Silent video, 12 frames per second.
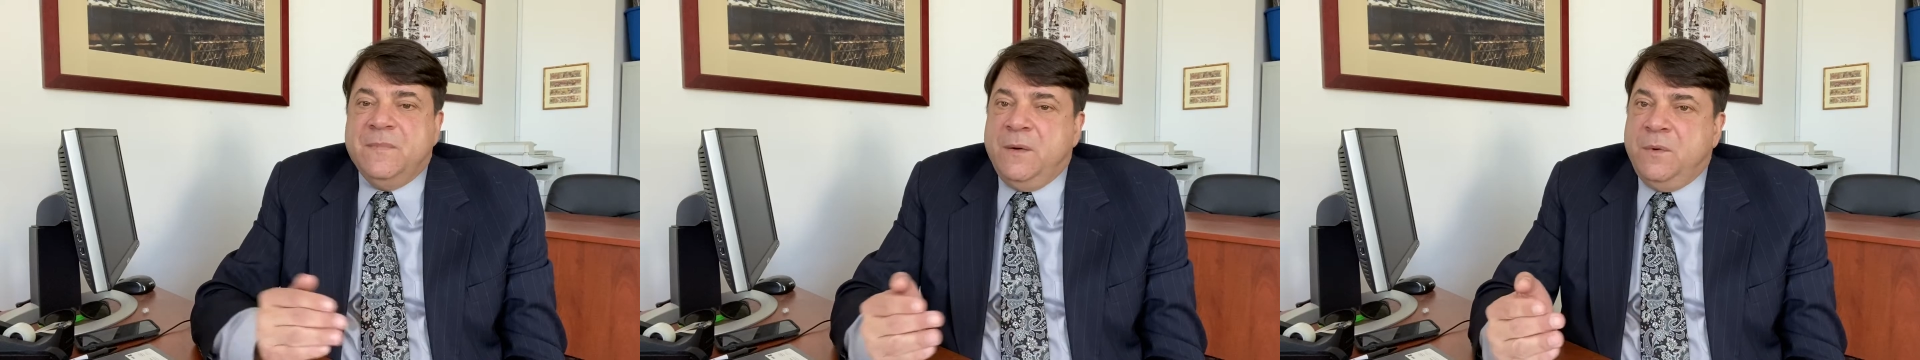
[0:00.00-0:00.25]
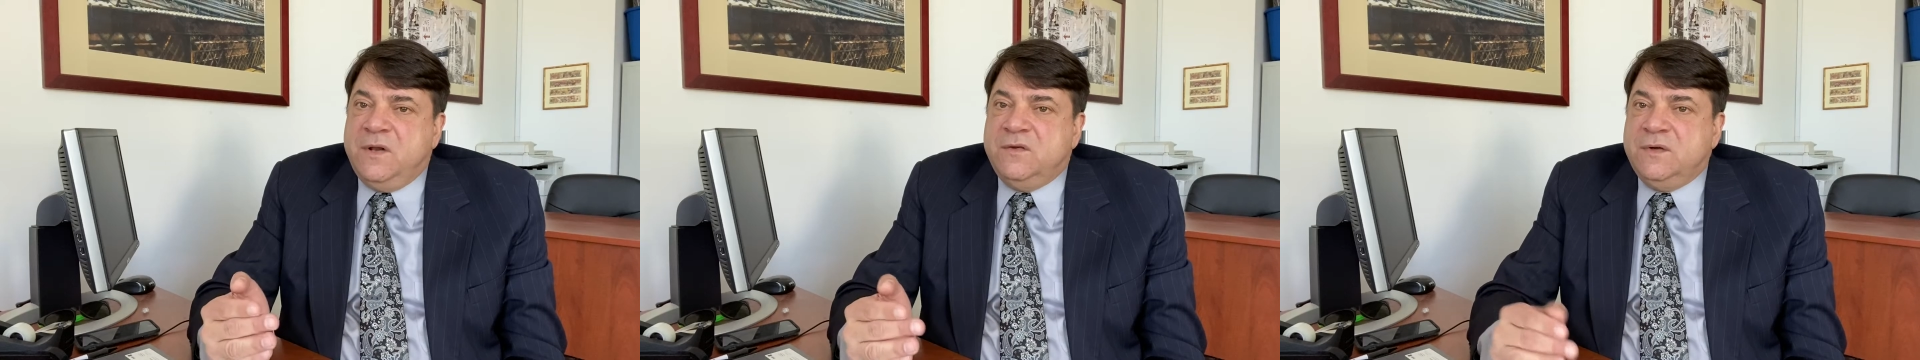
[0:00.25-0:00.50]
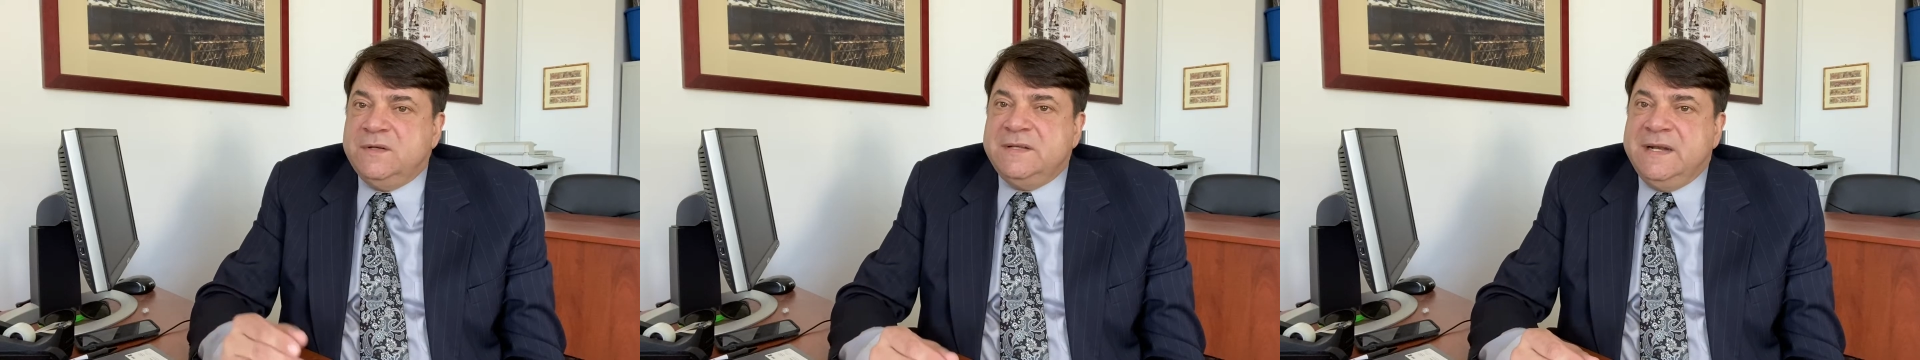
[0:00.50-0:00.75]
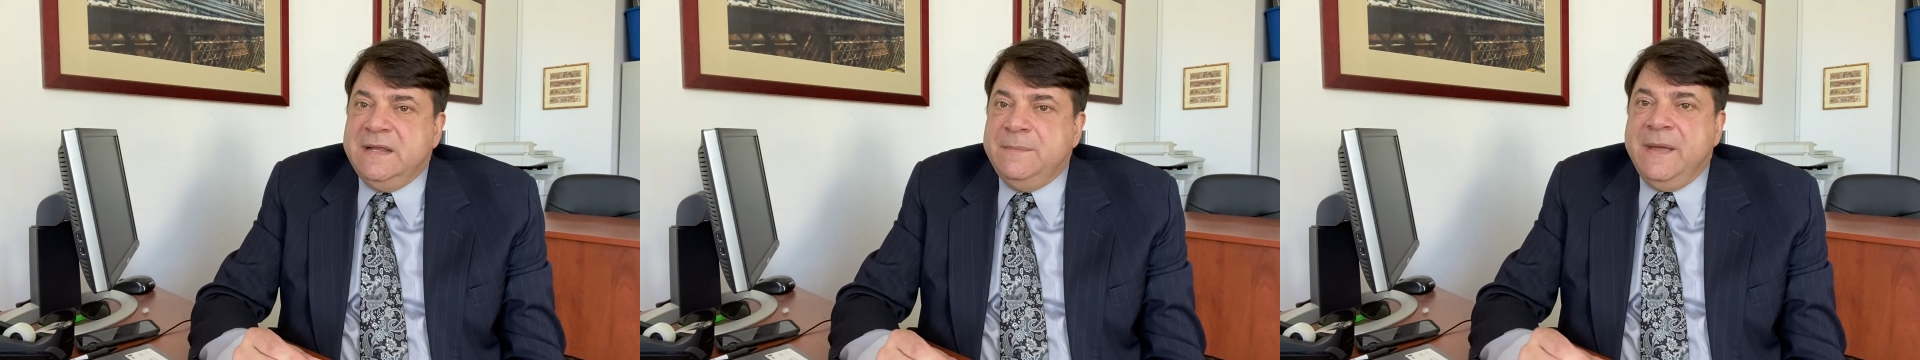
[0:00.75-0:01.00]
I want to talk
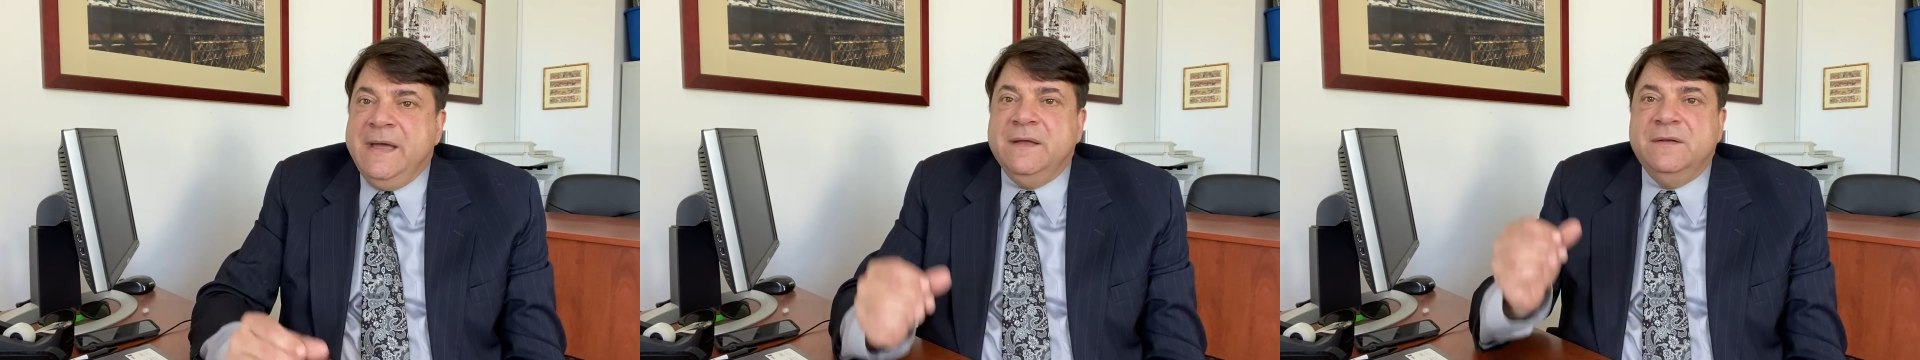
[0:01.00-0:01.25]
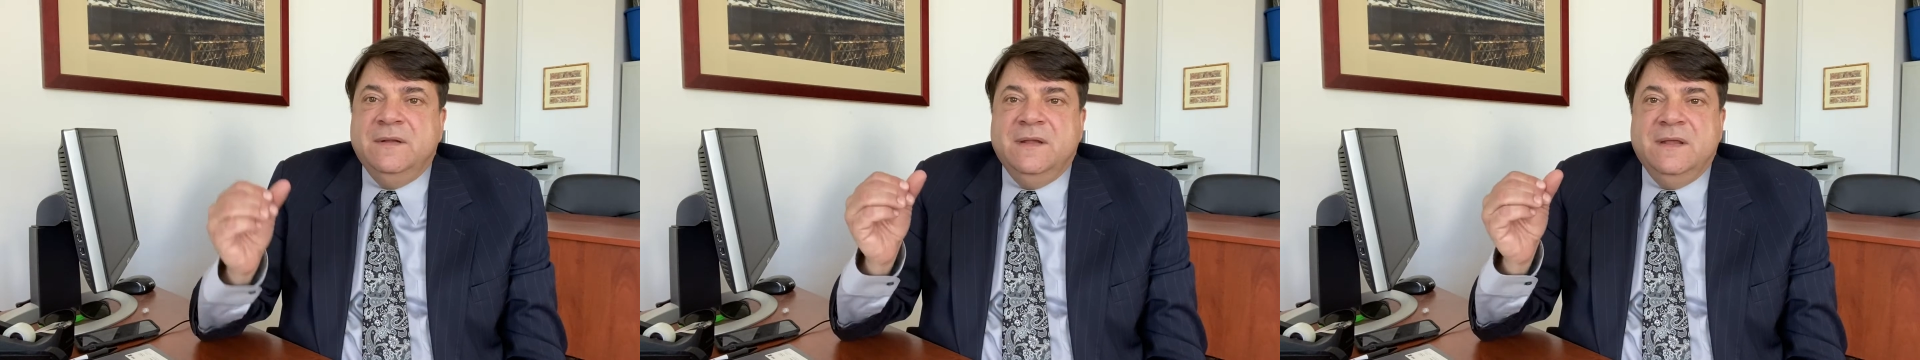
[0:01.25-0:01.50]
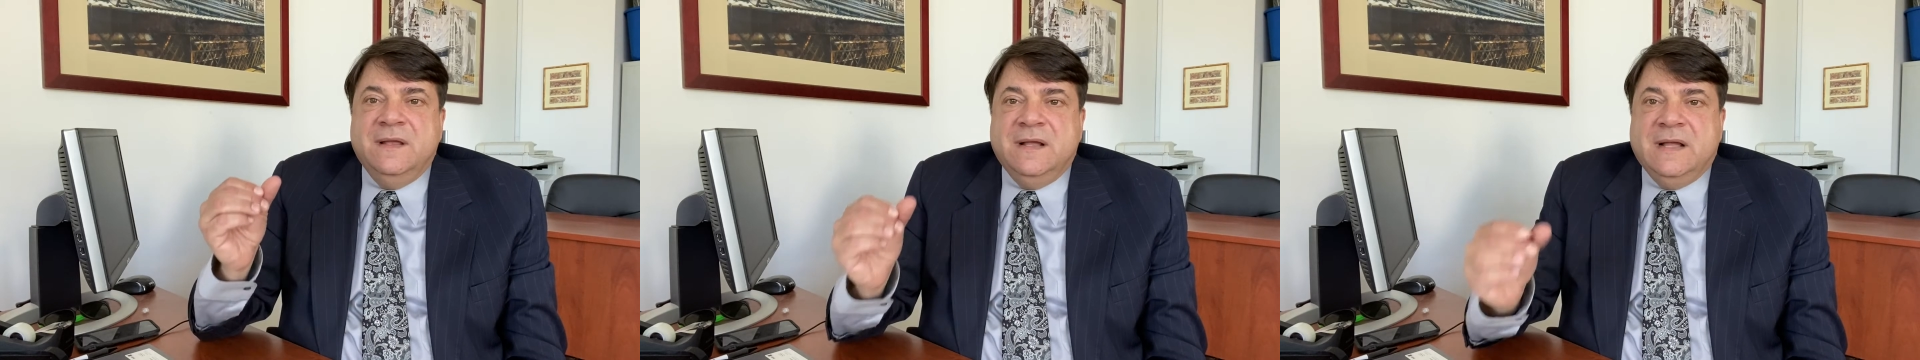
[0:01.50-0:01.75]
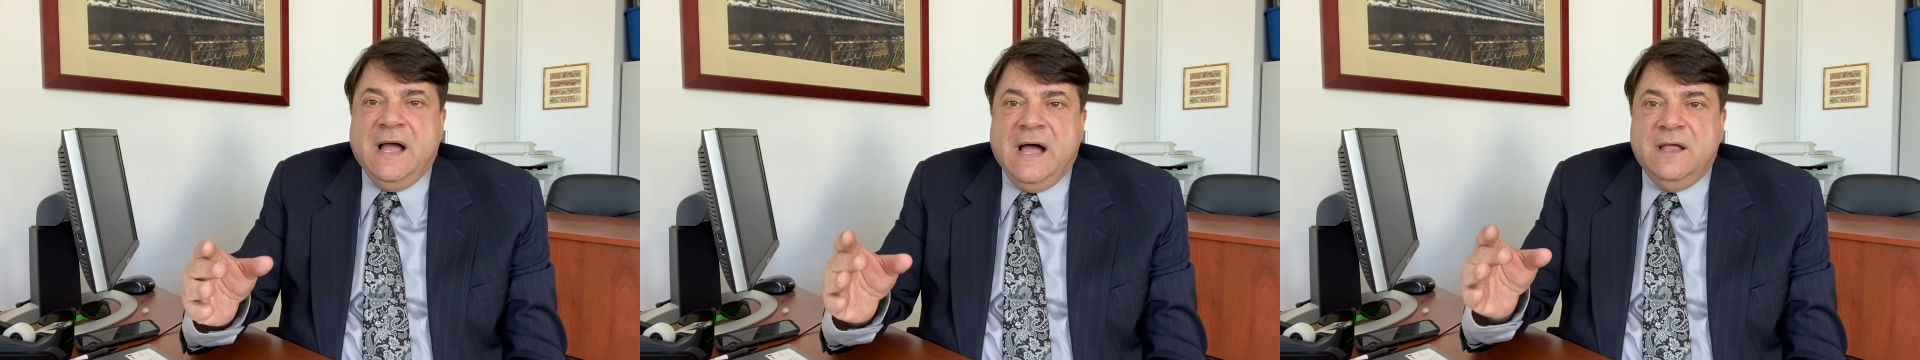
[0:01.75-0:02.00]
today about
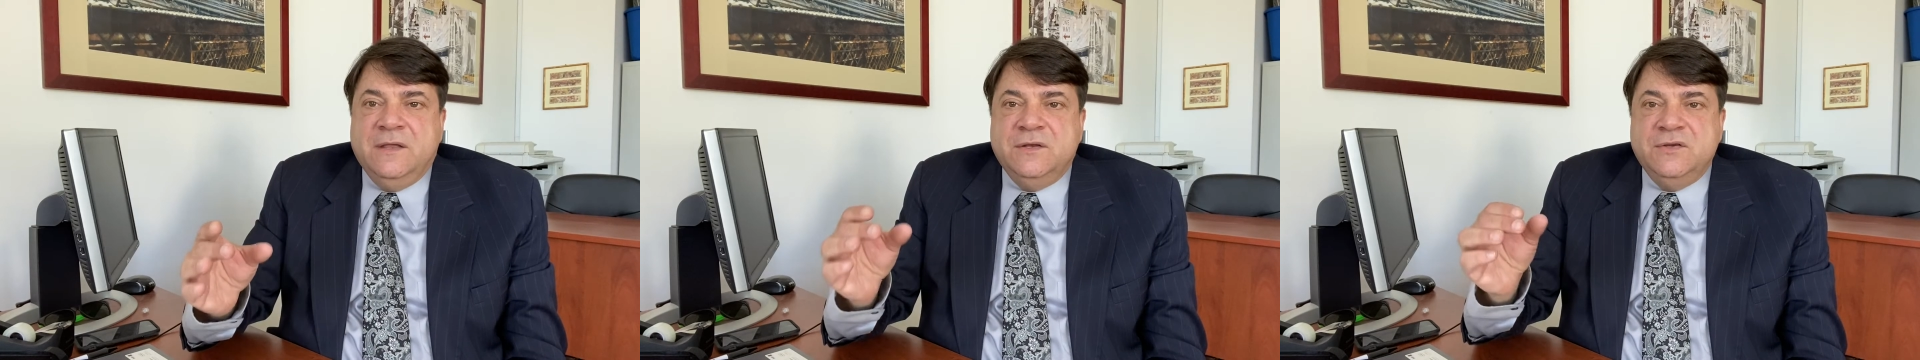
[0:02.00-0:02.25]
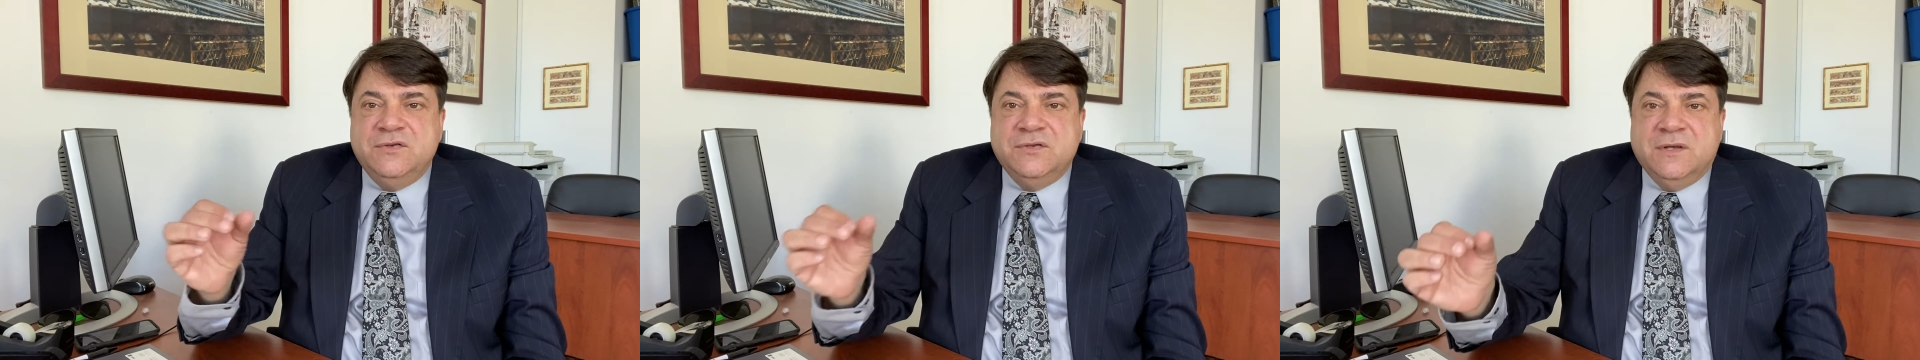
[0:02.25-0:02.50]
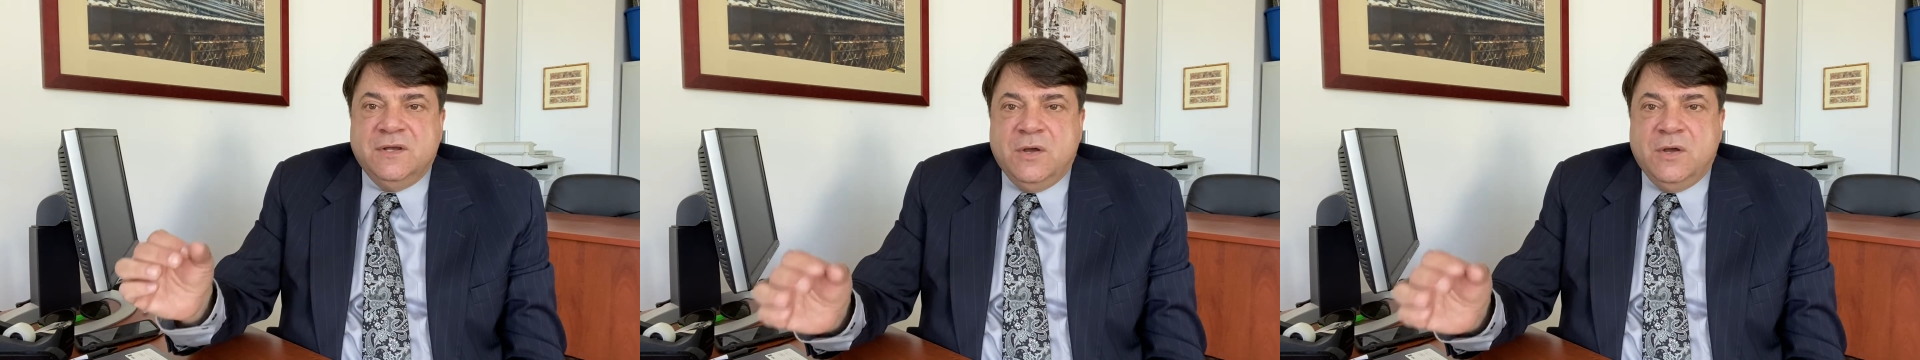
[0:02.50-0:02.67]
college